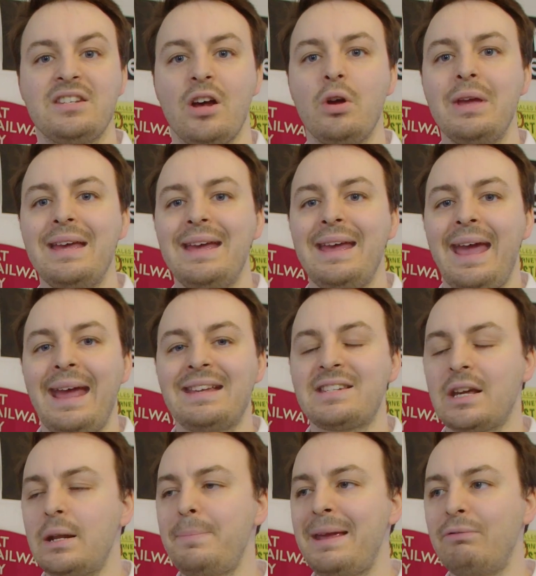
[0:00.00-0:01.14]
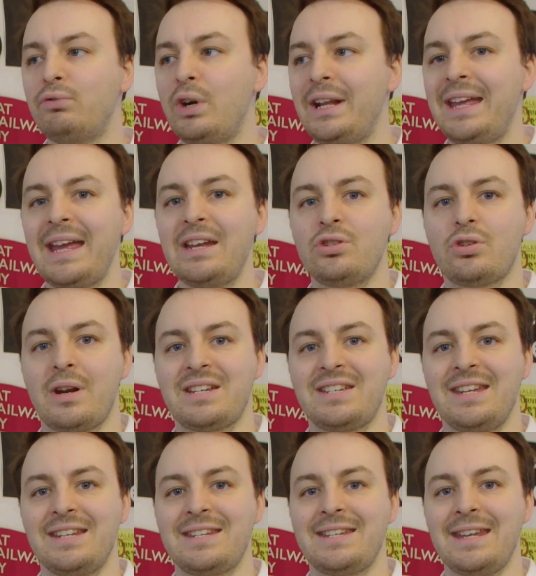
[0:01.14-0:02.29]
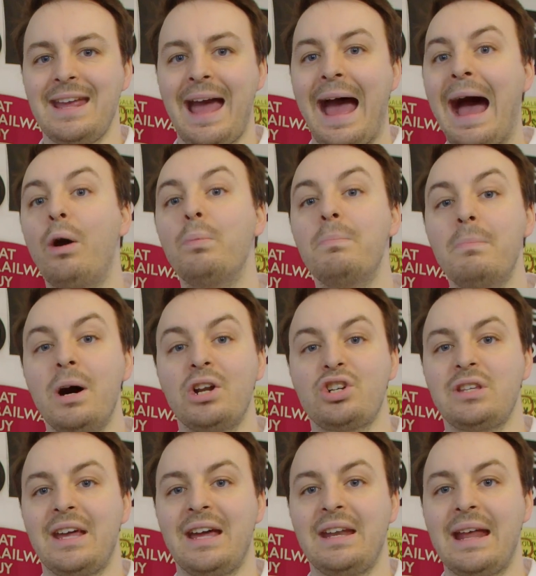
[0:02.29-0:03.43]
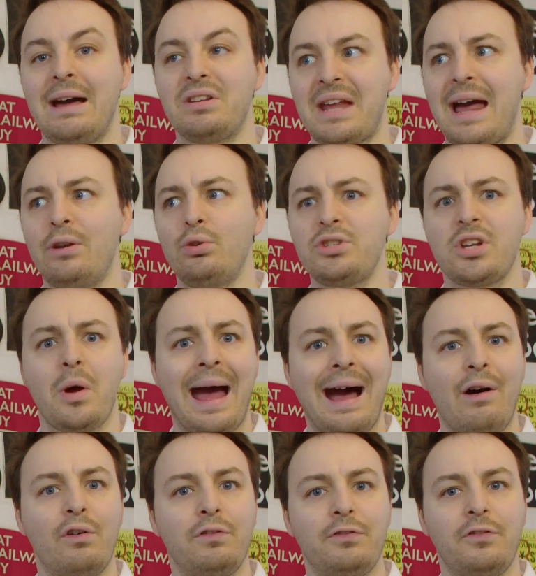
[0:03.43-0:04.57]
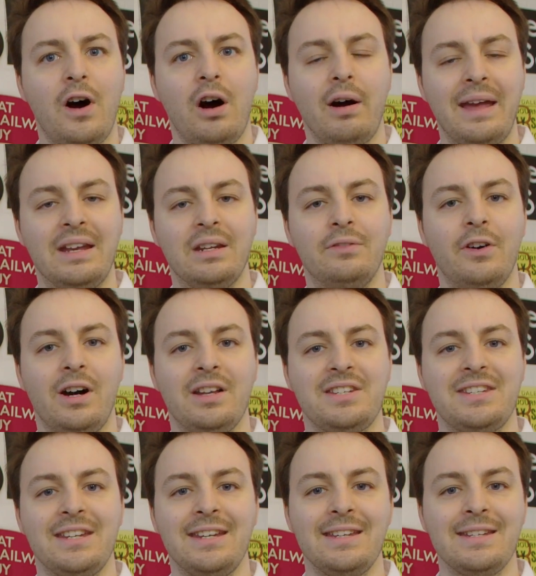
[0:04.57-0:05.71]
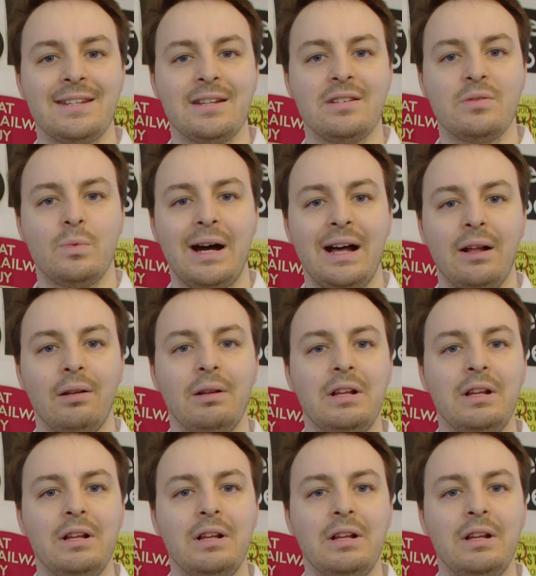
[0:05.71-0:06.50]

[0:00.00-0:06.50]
So it's going to be really interesting to see how much they announce and also how far in advance it is as well.